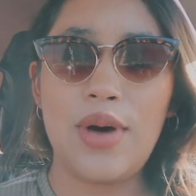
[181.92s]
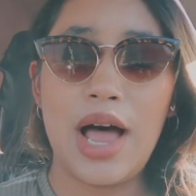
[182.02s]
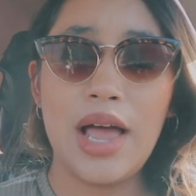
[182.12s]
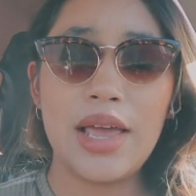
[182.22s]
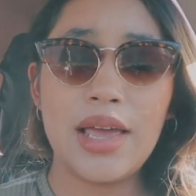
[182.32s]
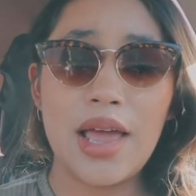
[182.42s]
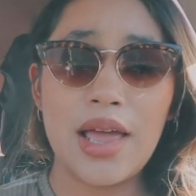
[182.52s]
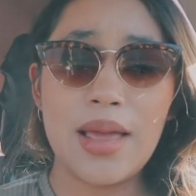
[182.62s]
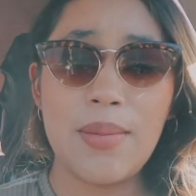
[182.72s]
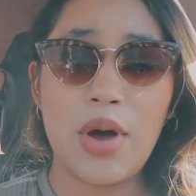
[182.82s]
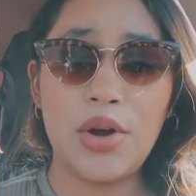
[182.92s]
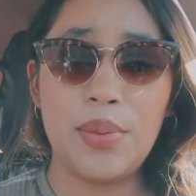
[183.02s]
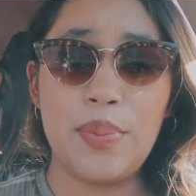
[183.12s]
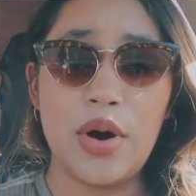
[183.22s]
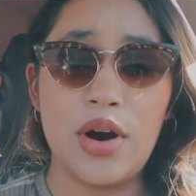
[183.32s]
I am on a
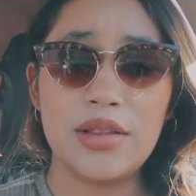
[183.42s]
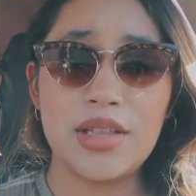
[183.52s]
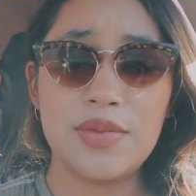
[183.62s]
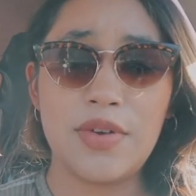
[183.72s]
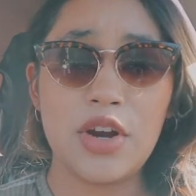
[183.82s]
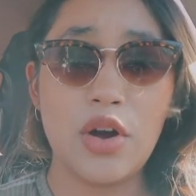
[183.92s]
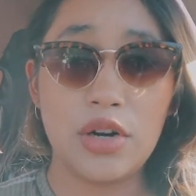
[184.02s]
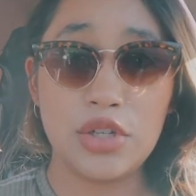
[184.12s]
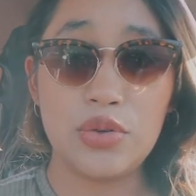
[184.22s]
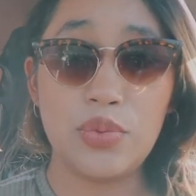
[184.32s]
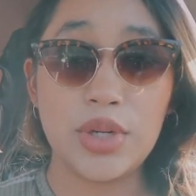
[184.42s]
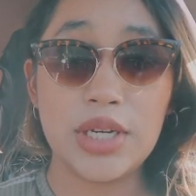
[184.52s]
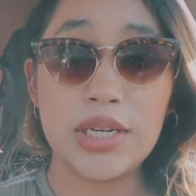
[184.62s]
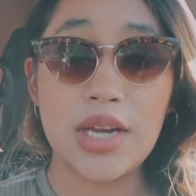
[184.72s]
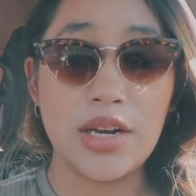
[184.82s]
part that's very hard to
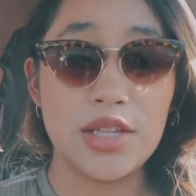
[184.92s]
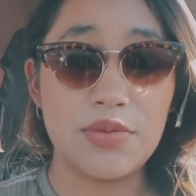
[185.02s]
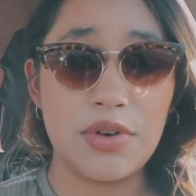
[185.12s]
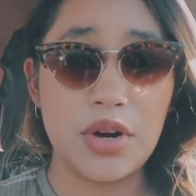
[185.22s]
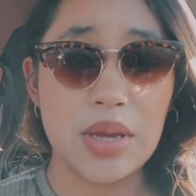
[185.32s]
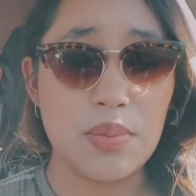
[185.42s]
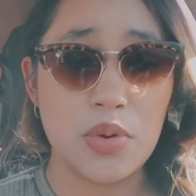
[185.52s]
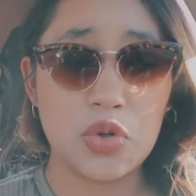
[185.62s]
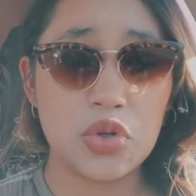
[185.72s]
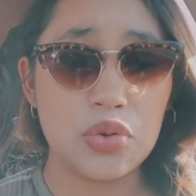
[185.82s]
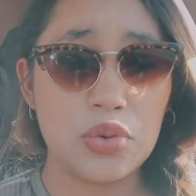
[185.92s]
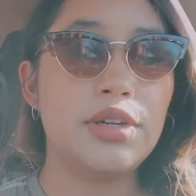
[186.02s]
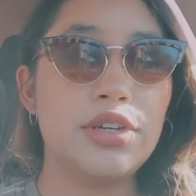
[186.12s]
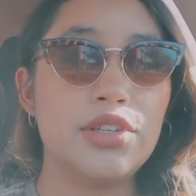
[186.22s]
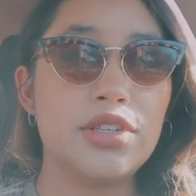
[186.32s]
read and it's very emotional.
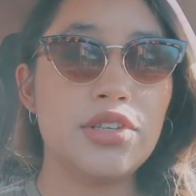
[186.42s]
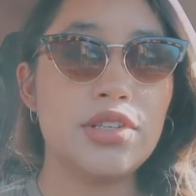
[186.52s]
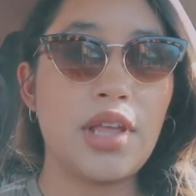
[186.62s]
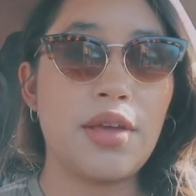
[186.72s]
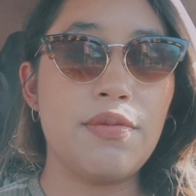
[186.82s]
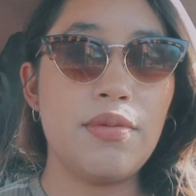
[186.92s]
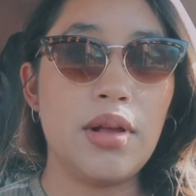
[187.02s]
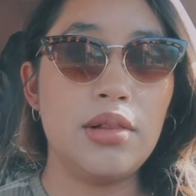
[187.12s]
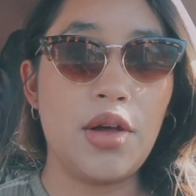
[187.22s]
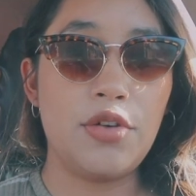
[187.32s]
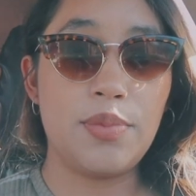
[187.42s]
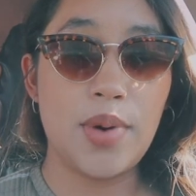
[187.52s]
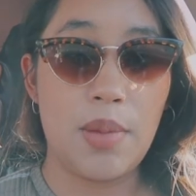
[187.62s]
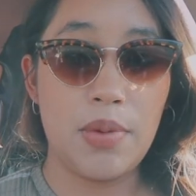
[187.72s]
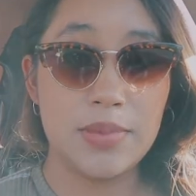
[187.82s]
There's just like a lot of
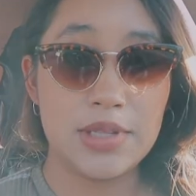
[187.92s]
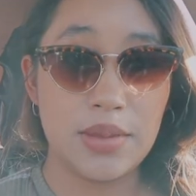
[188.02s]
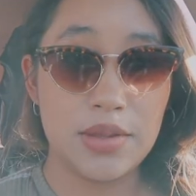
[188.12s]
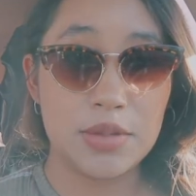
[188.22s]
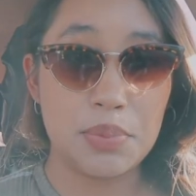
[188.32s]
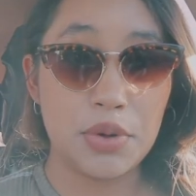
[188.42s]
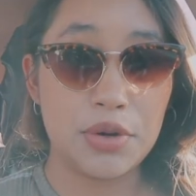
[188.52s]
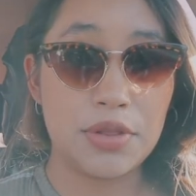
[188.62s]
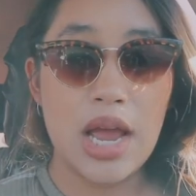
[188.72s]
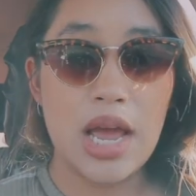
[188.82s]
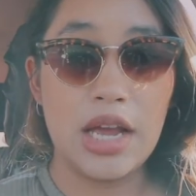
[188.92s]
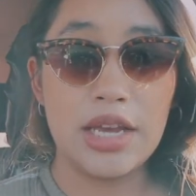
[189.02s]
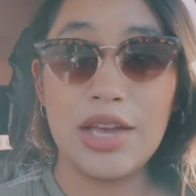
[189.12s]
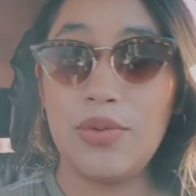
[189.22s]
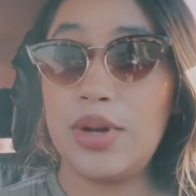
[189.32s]
problems in this book, and I
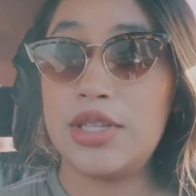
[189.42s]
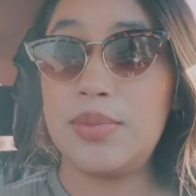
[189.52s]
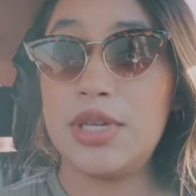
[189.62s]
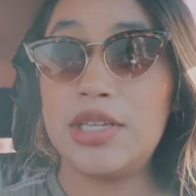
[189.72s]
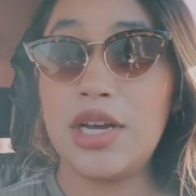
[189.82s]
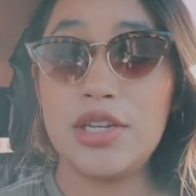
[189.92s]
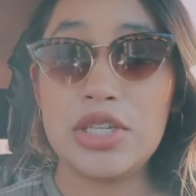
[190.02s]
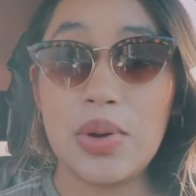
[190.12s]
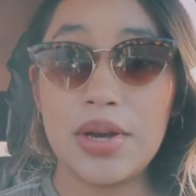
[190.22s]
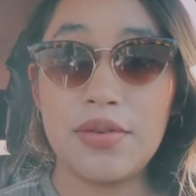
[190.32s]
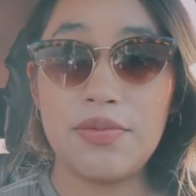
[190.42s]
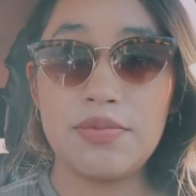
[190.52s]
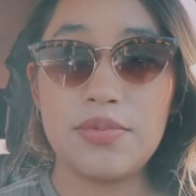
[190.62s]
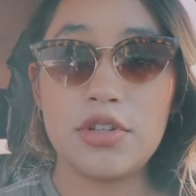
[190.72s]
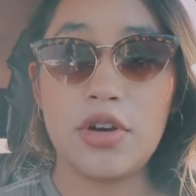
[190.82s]
can't wait to be done so I could
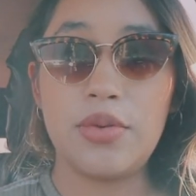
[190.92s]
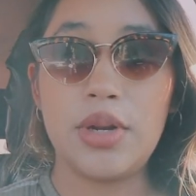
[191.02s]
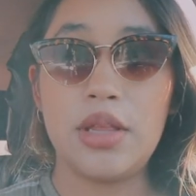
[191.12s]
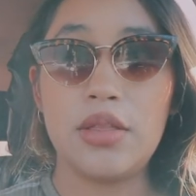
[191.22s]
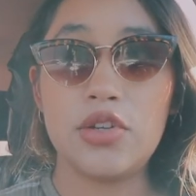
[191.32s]
start reading The